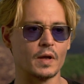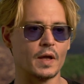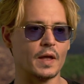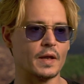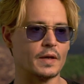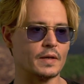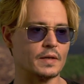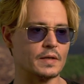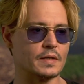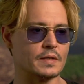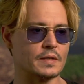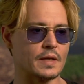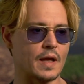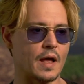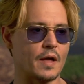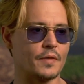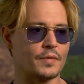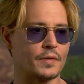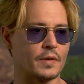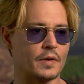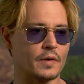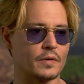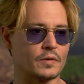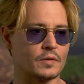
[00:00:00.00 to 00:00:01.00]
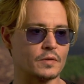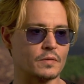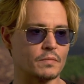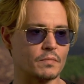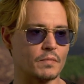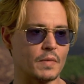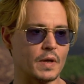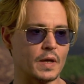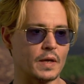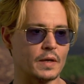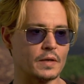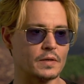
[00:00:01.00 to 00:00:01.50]
and he's out there to
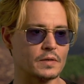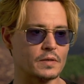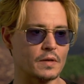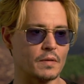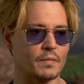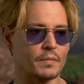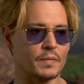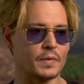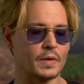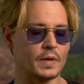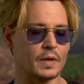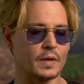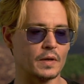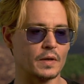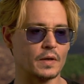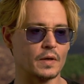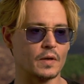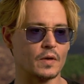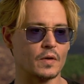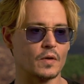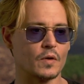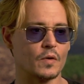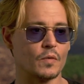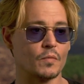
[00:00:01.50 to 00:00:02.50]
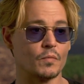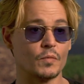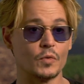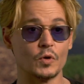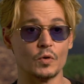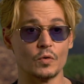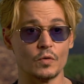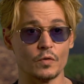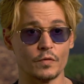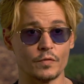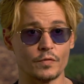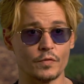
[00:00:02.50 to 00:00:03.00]
make something
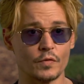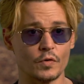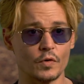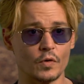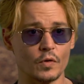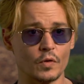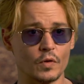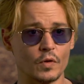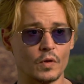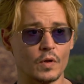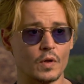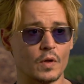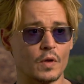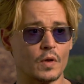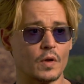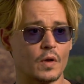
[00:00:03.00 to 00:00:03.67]
beautiful,